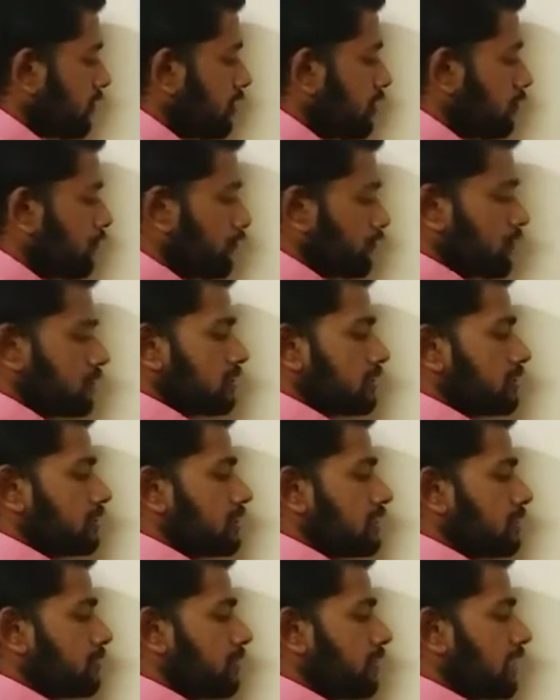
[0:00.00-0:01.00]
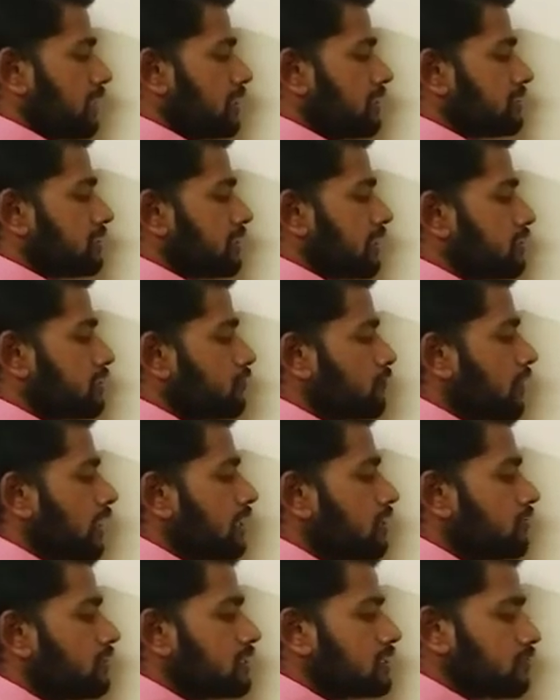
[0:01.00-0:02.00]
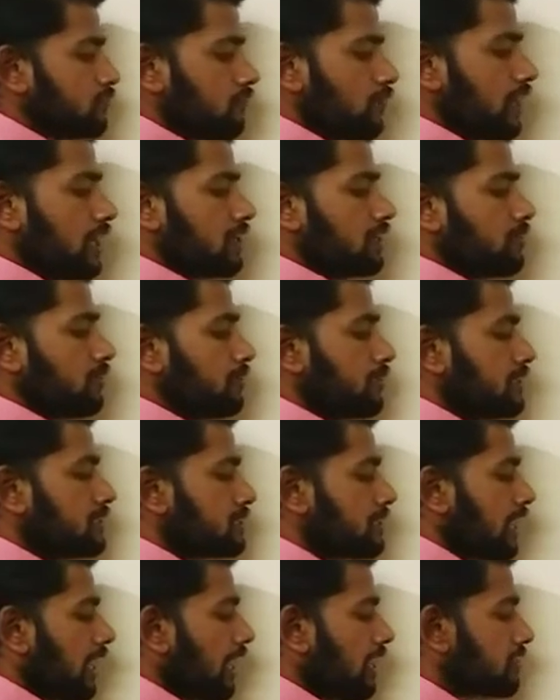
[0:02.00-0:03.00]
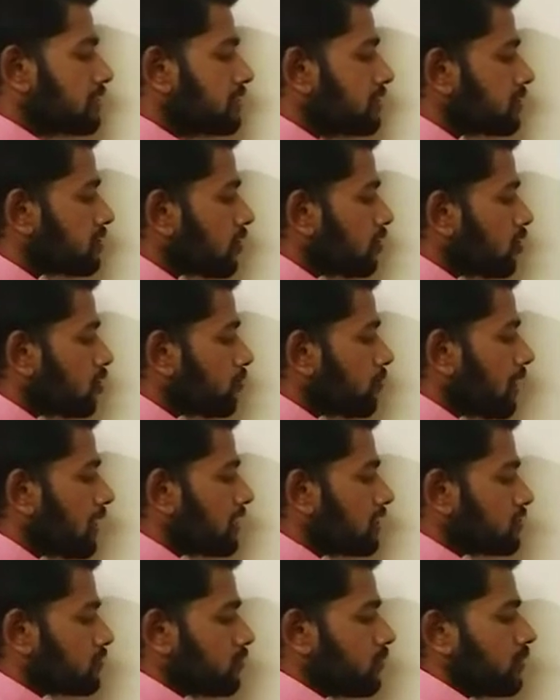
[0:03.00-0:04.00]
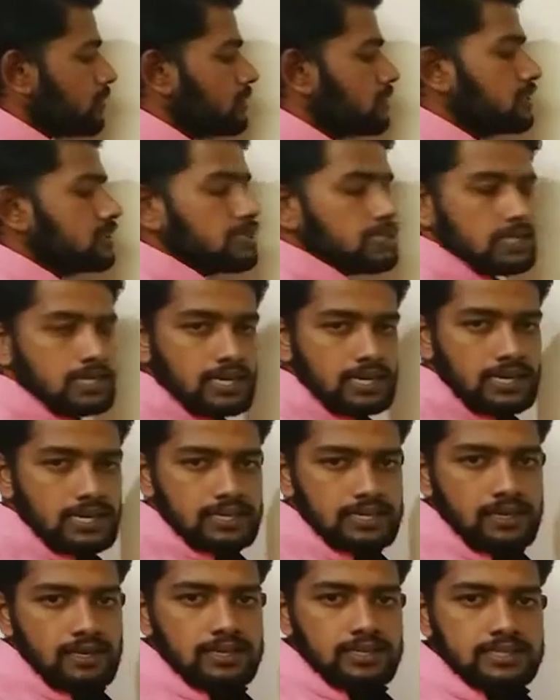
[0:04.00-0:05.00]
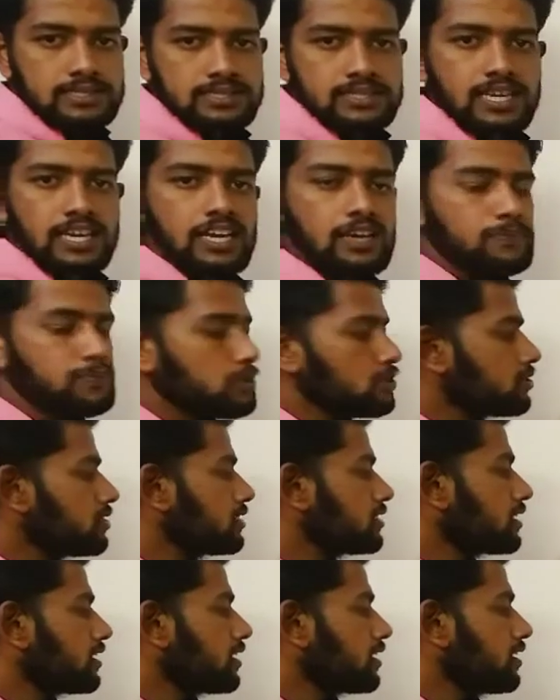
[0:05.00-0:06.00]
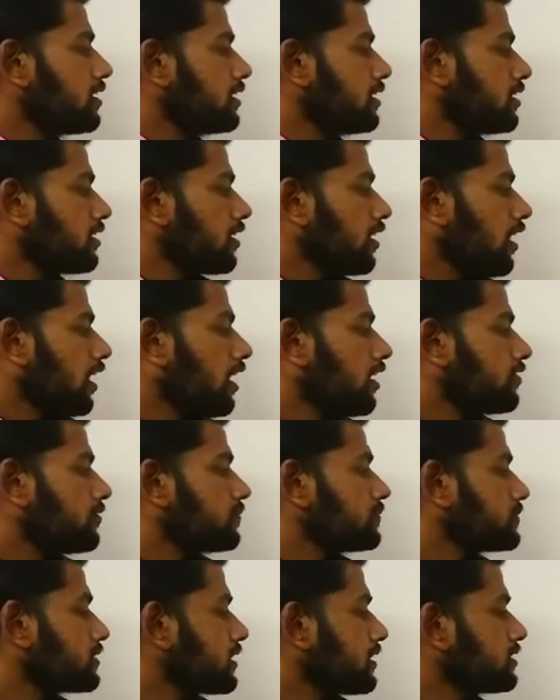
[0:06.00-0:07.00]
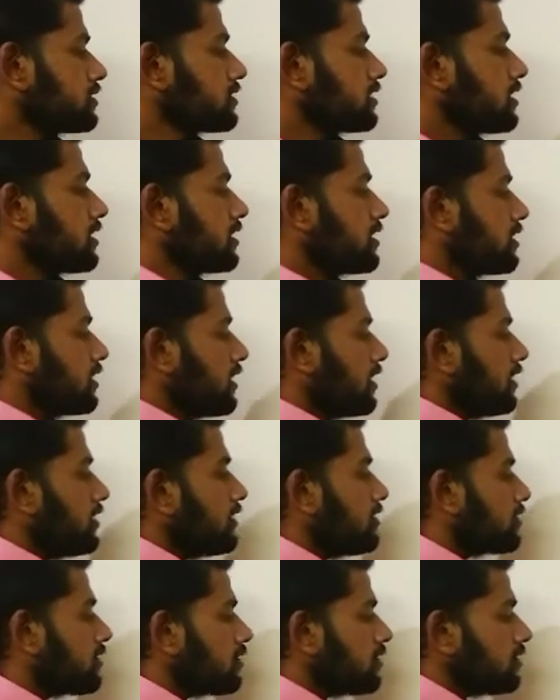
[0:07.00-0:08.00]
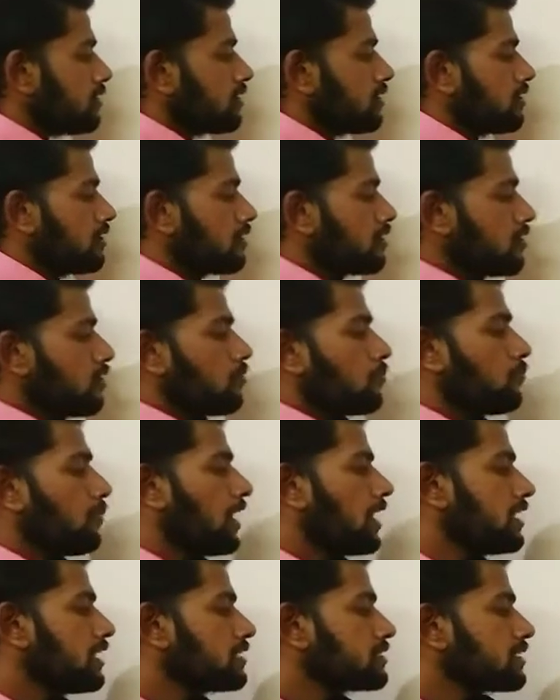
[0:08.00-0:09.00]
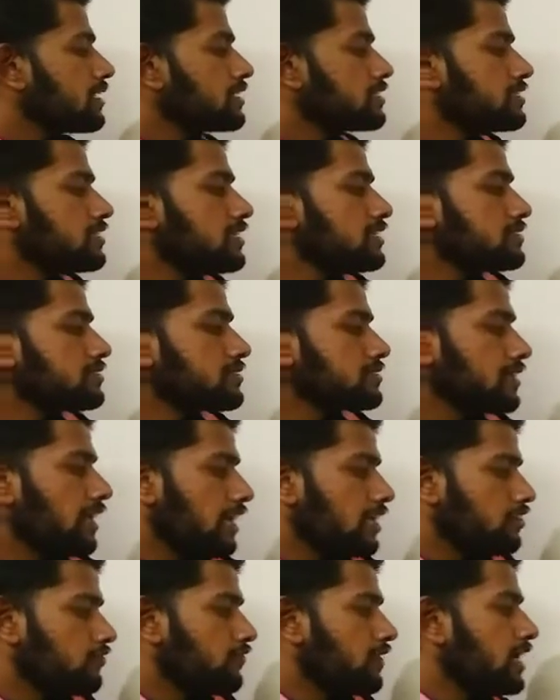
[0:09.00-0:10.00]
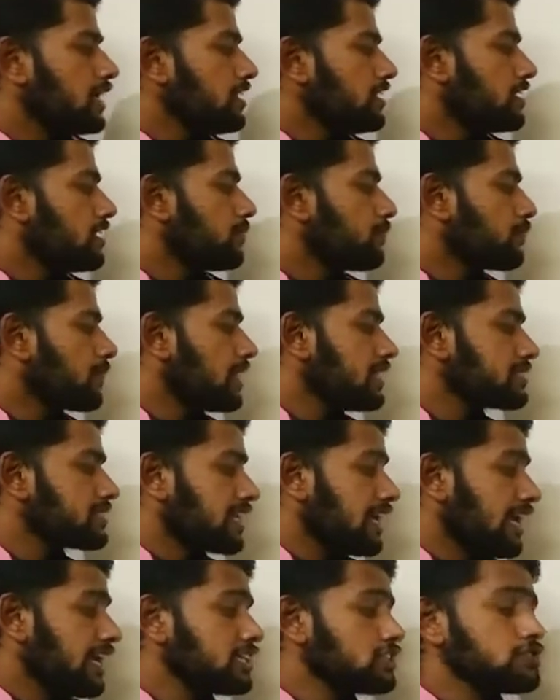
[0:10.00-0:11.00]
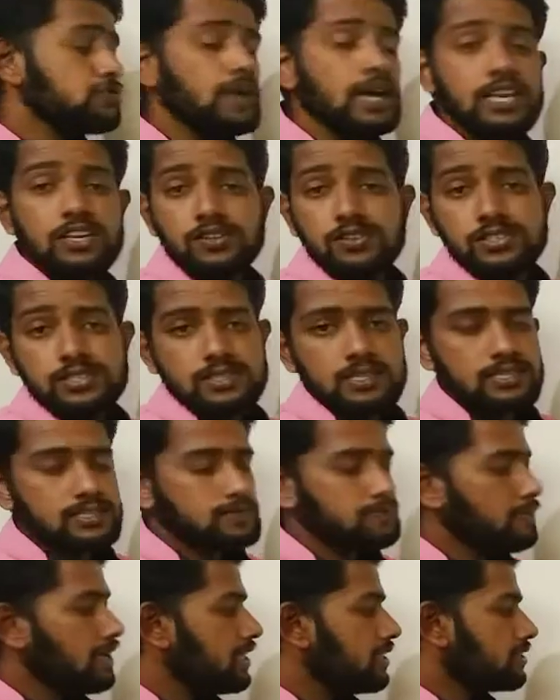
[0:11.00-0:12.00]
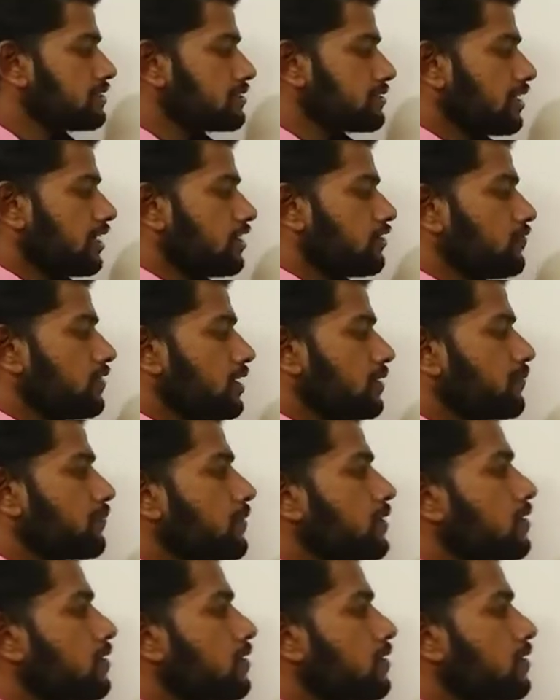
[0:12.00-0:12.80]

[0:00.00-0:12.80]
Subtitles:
If we take minus x value is 1, means x is equal to minus 1. Right? The same procedure I am considering here. Minus x is sine y implies x value is minus sine y.